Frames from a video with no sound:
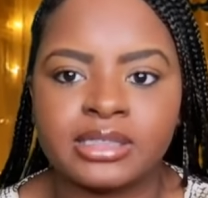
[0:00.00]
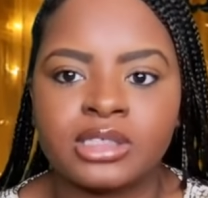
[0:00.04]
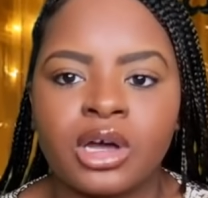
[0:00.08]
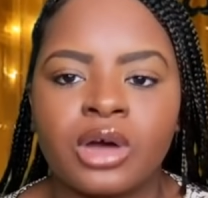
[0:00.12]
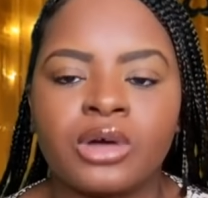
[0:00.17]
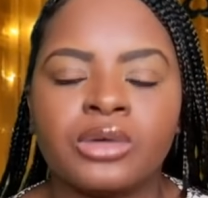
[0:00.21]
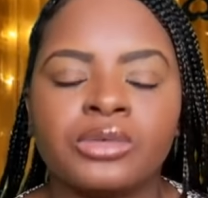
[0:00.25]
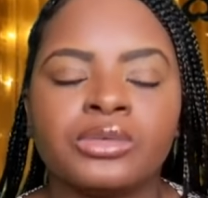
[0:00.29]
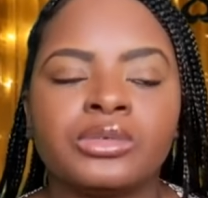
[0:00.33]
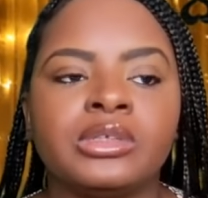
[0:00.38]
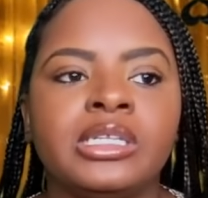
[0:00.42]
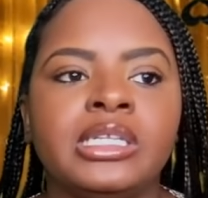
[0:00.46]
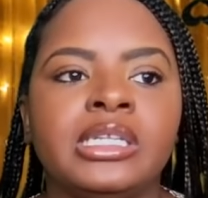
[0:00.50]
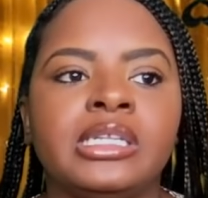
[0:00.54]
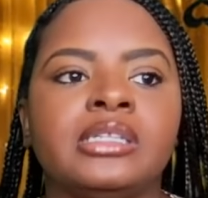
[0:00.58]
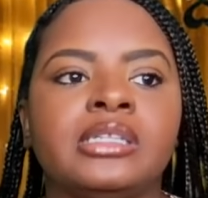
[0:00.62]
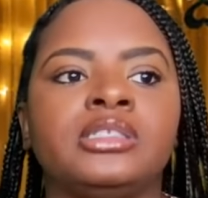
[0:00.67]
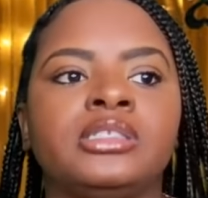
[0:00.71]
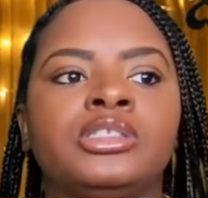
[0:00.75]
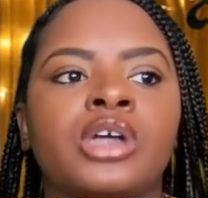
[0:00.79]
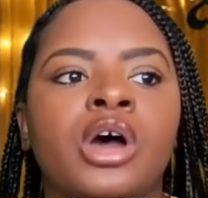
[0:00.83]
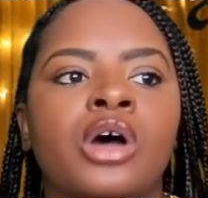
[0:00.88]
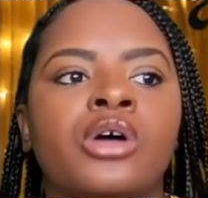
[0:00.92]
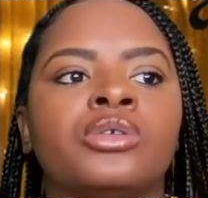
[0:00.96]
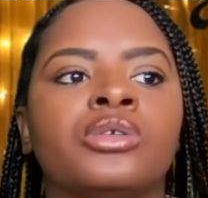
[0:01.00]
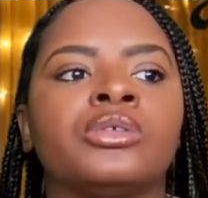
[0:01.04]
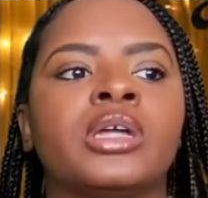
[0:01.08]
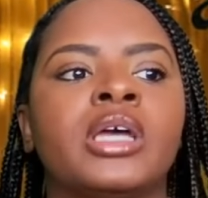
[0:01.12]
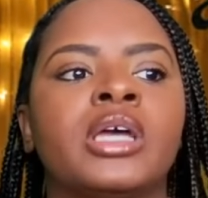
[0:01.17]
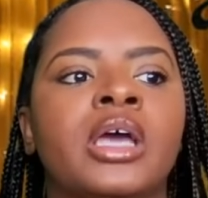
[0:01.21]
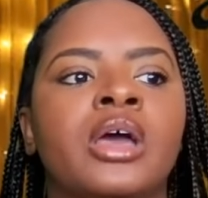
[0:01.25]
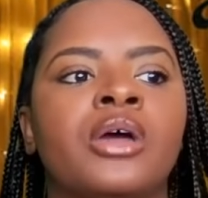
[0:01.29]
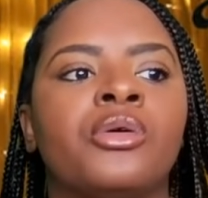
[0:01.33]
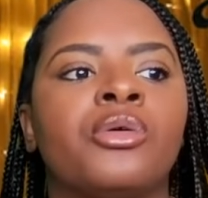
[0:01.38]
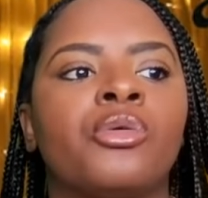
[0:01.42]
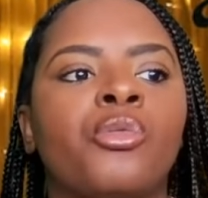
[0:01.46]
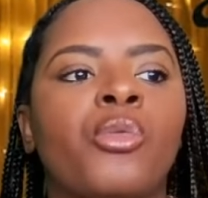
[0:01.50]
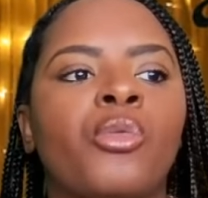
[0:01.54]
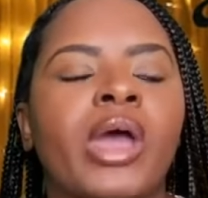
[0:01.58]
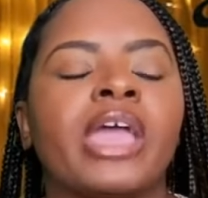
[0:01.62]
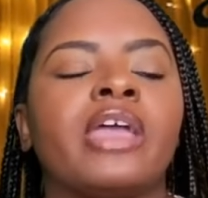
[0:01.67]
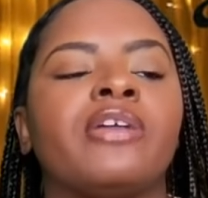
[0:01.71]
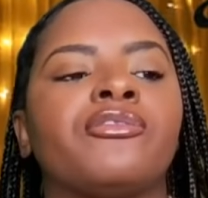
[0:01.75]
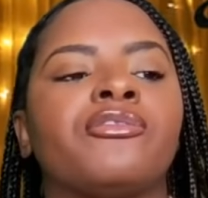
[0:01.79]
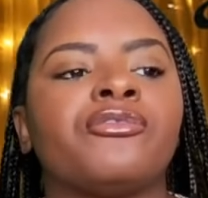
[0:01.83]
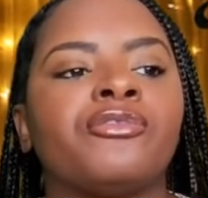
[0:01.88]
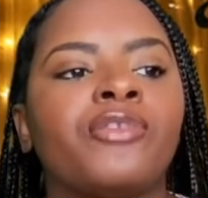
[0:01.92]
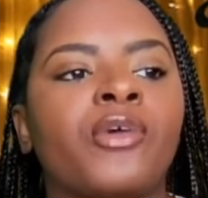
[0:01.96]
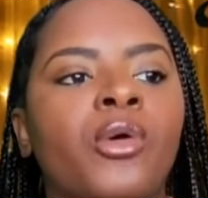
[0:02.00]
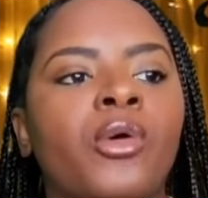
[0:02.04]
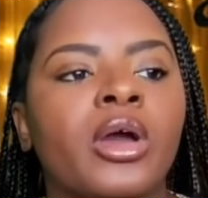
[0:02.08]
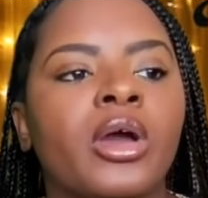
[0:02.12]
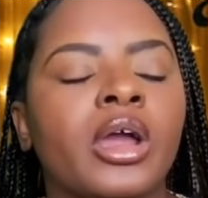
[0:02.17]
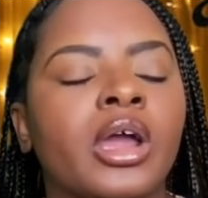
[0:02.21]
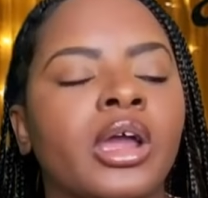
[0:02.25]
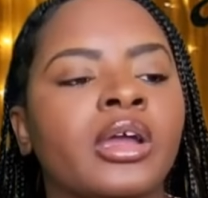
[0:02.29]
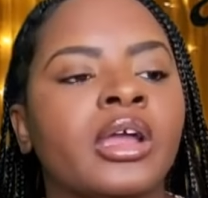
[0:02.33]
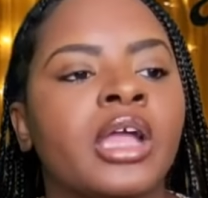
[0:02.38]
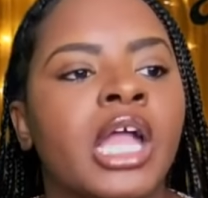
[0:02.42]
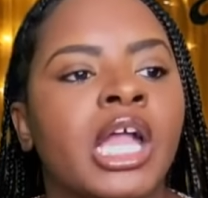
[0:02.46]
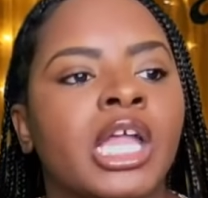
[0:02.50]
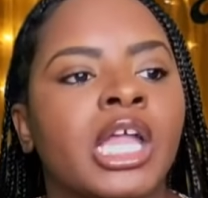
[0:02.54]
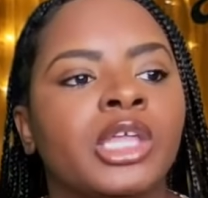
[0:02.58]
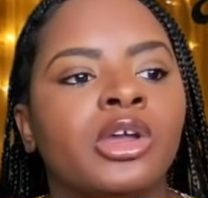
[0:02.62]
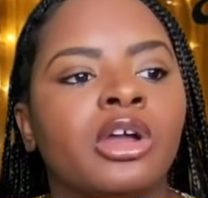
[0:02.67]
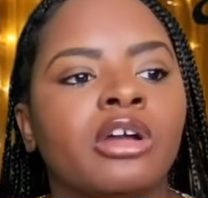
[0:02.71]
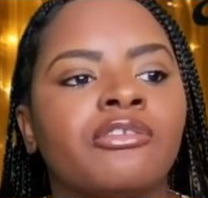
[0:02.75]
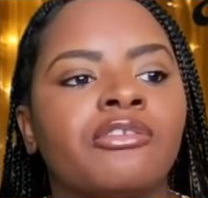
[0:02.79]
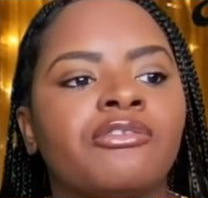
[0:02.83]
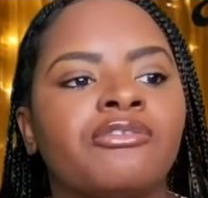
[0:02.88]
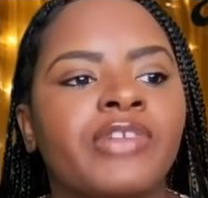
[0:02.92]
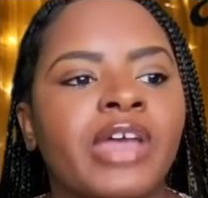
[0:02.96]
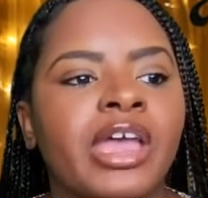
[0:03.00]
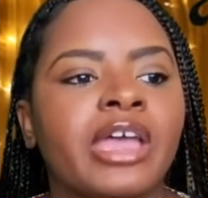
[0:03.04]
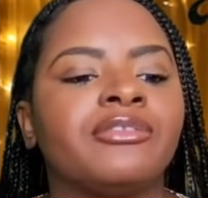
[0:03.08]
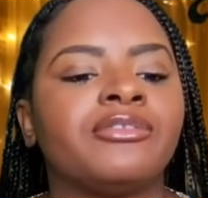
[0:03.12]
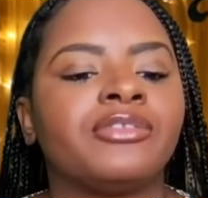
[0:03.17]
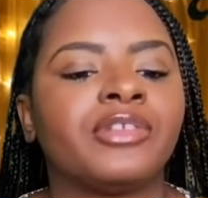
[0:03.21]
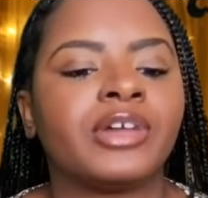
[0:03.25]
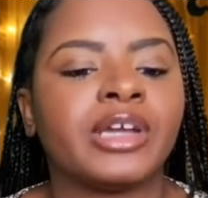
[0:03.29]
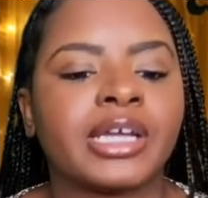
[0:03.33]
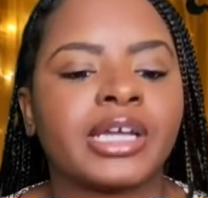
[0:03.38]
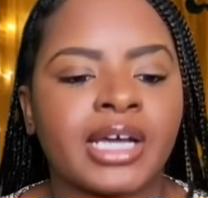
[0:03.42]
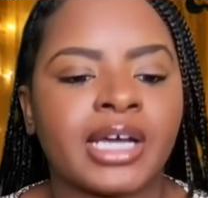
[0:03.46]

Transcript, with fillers: Don't don't wait for your favorite